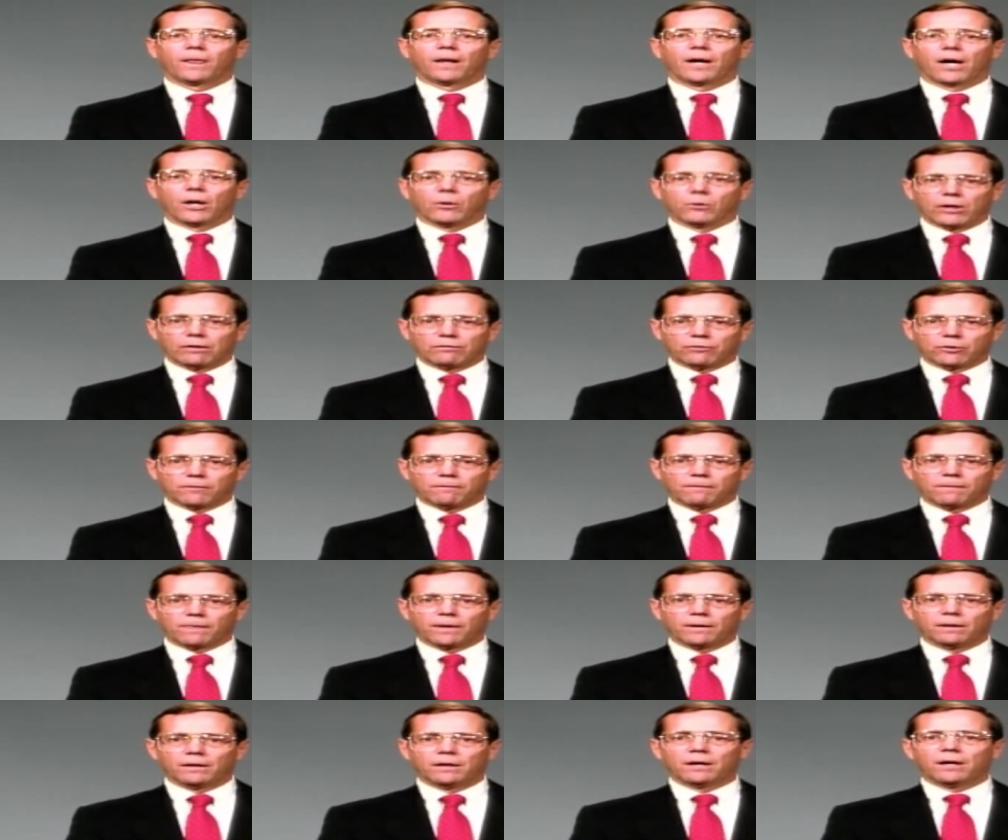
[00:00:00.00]
However,
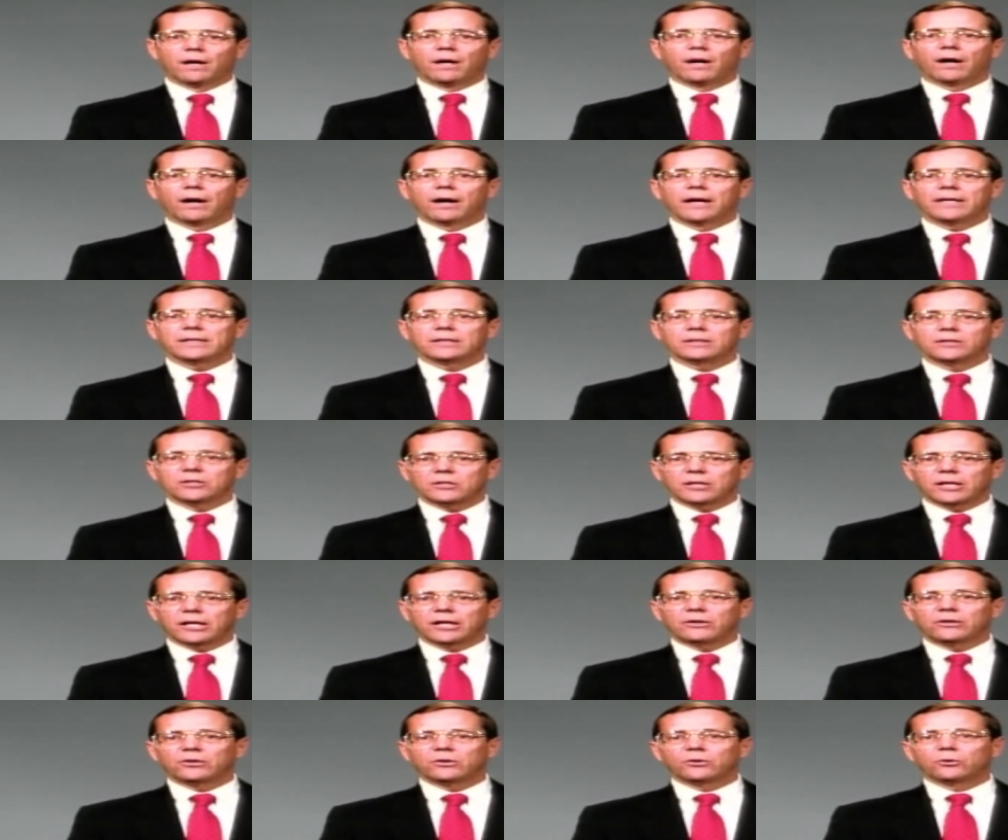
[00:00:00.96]
I can
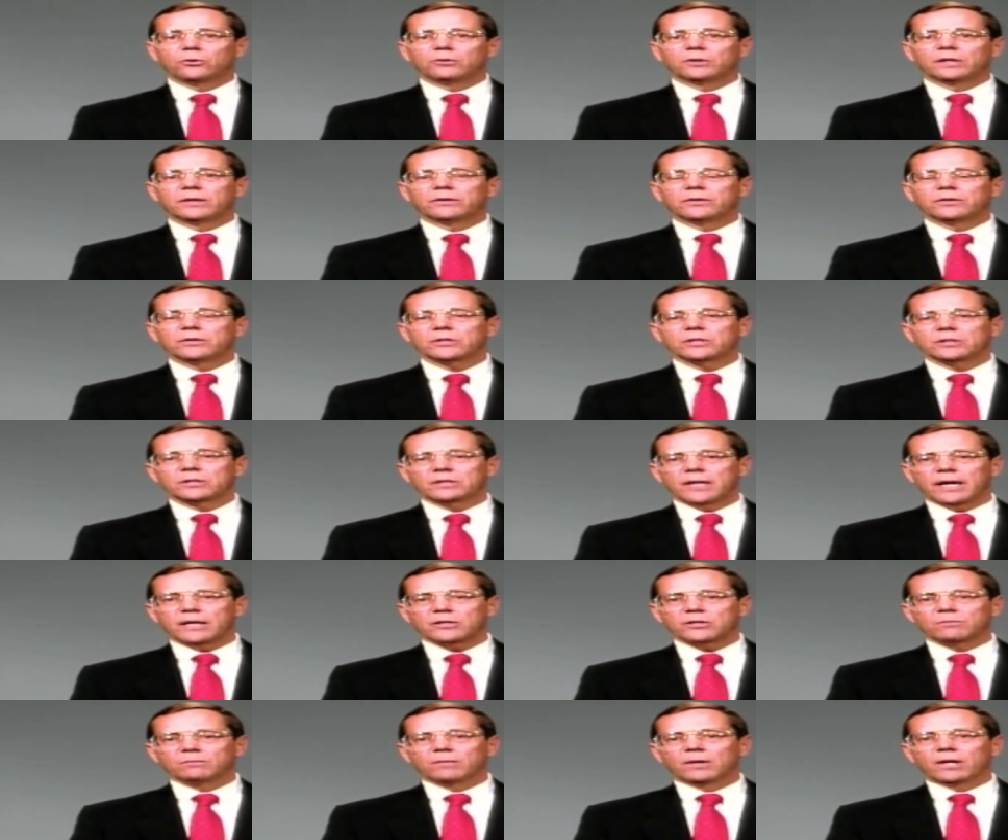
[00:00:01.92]
tell you that this
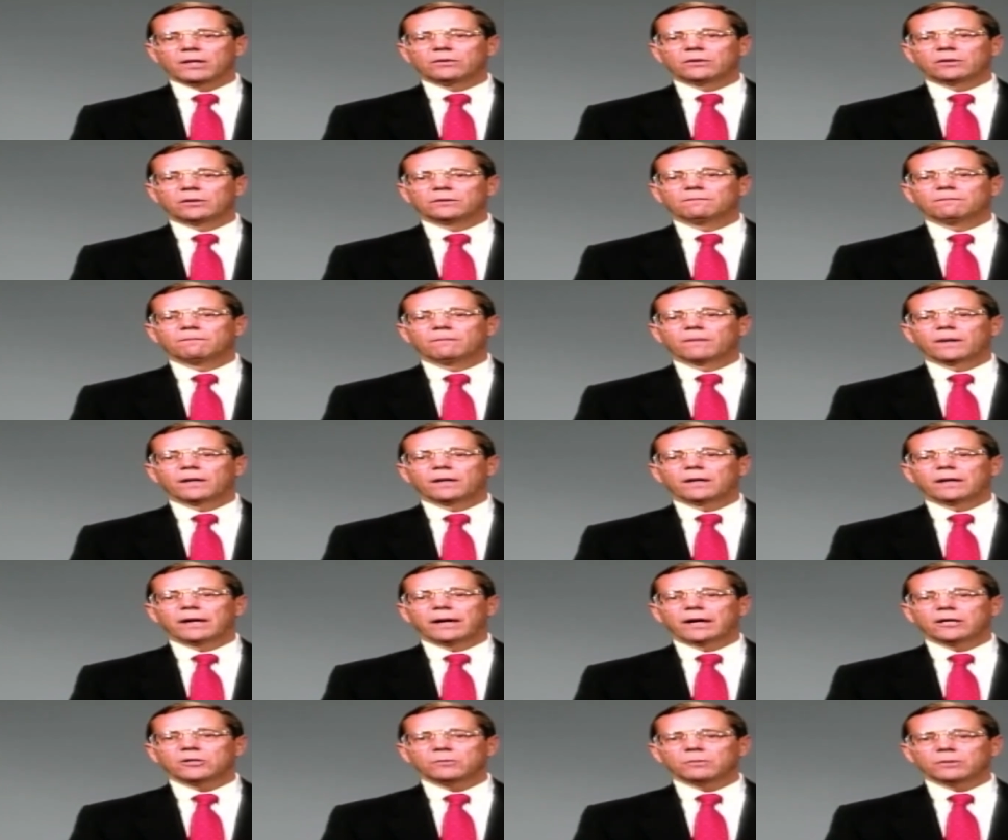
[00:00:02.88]
test method
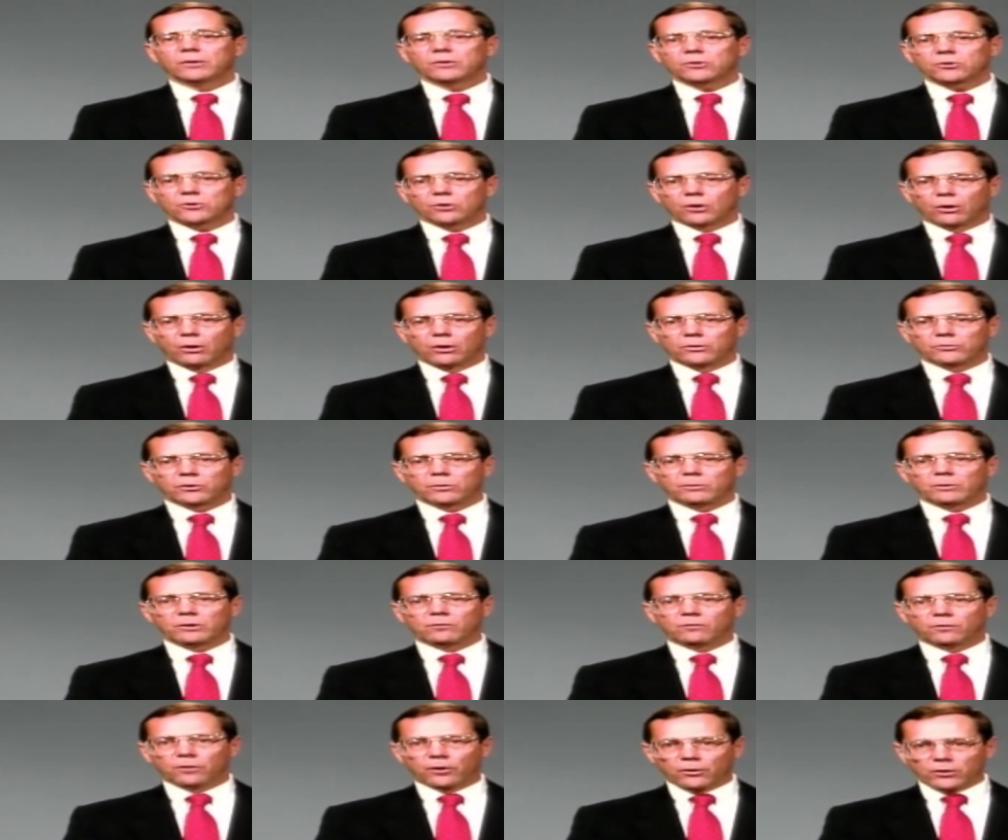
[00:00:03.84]
has been shown to
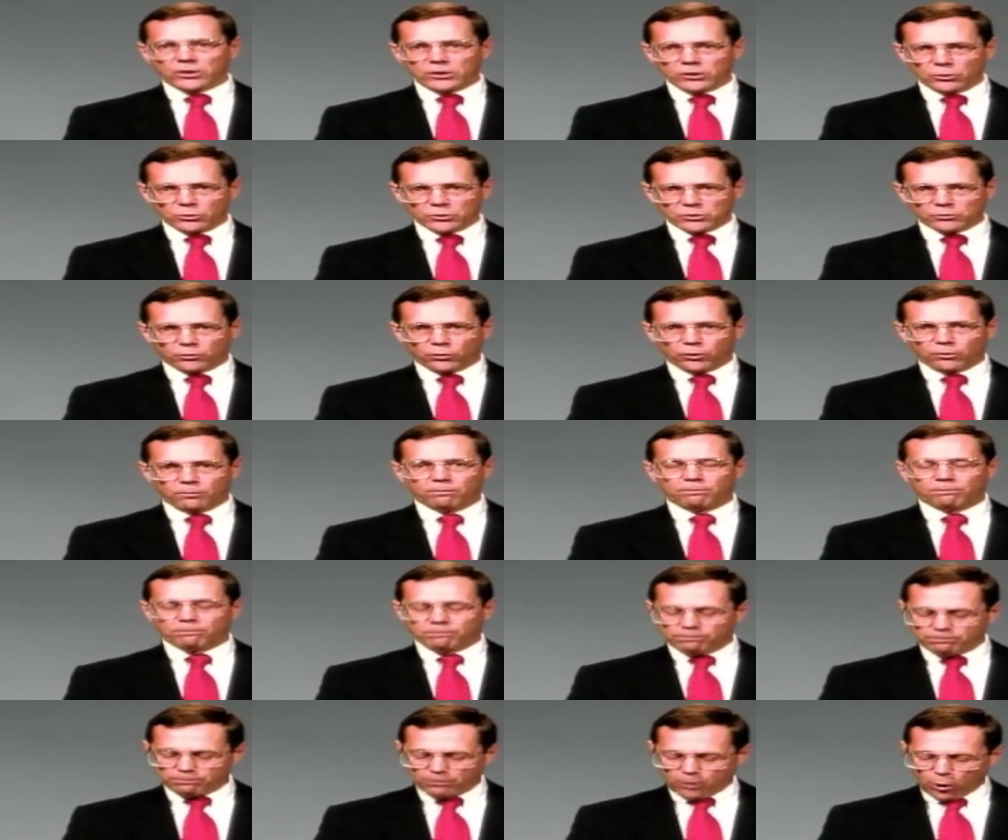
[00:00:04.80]
be very useful,
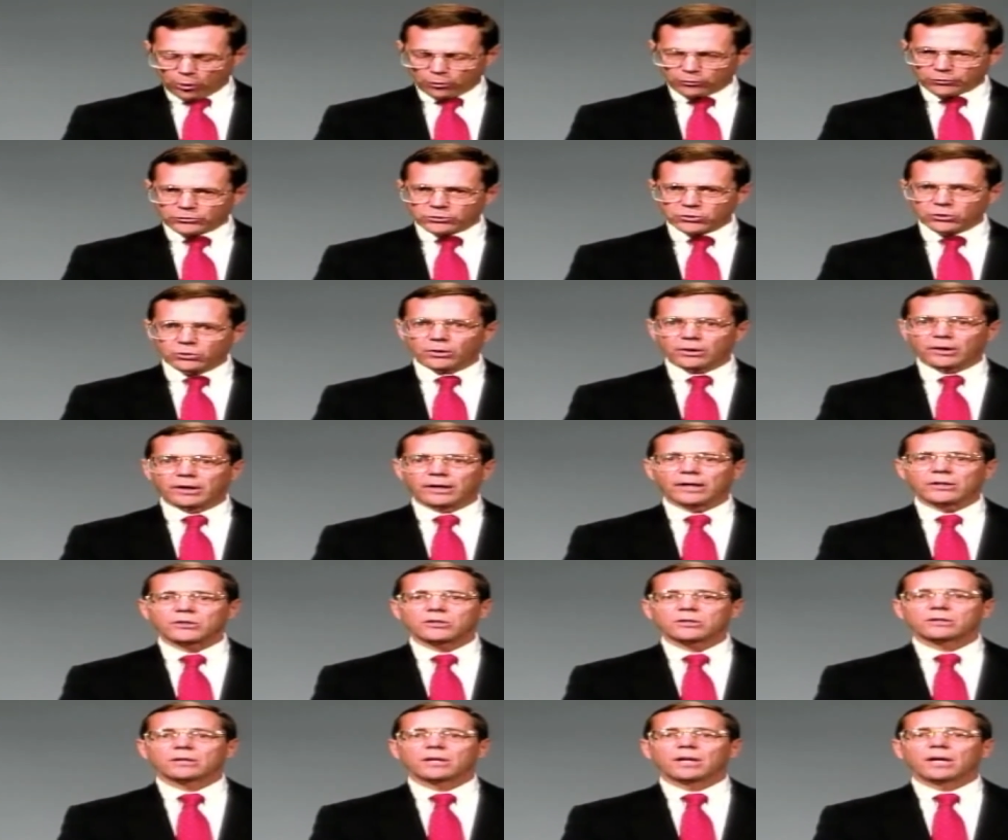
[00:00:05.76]
both to
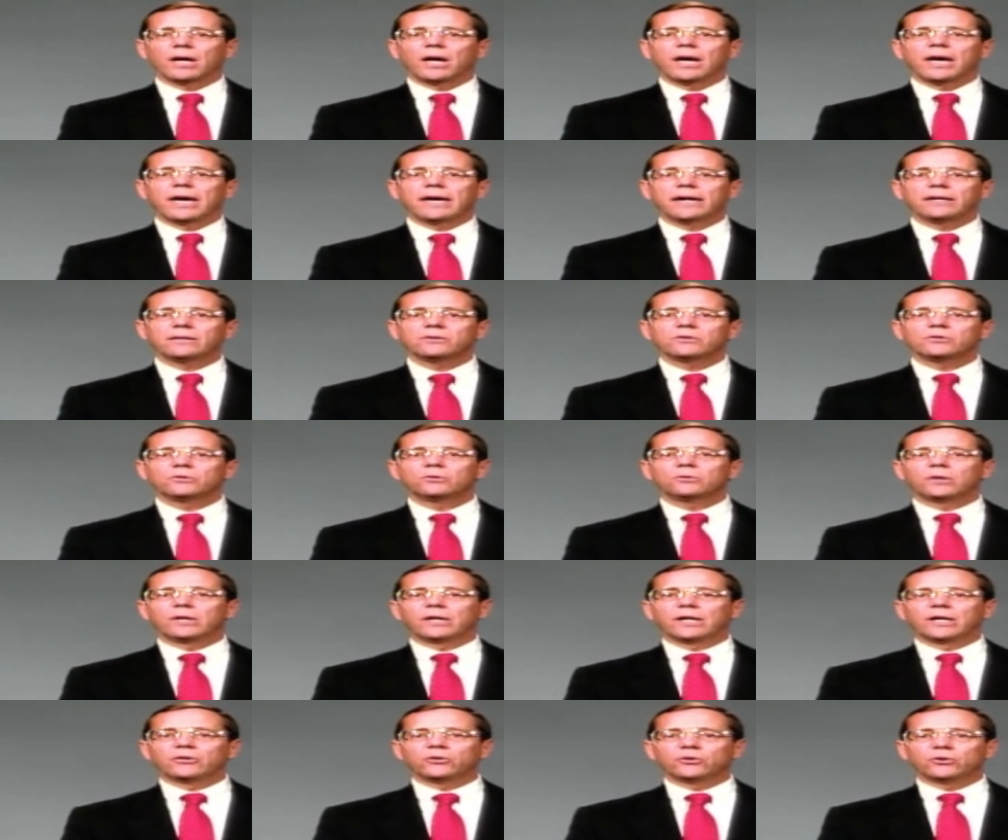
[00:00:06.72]
us and
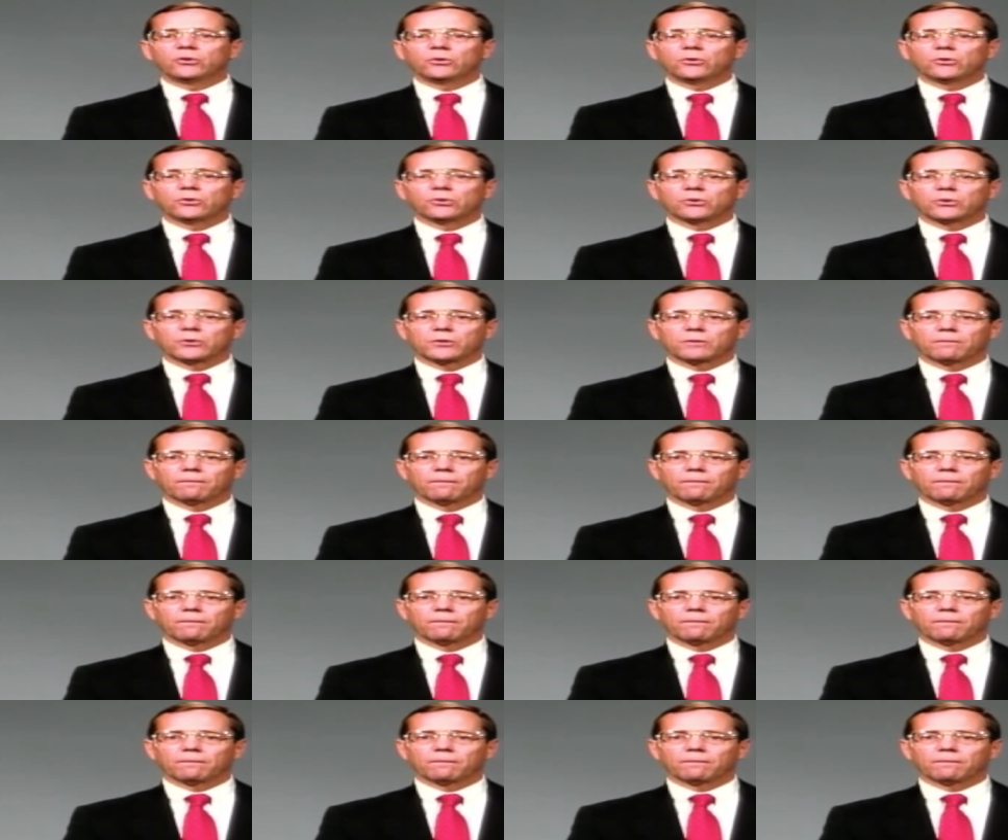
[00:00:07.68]
to end users.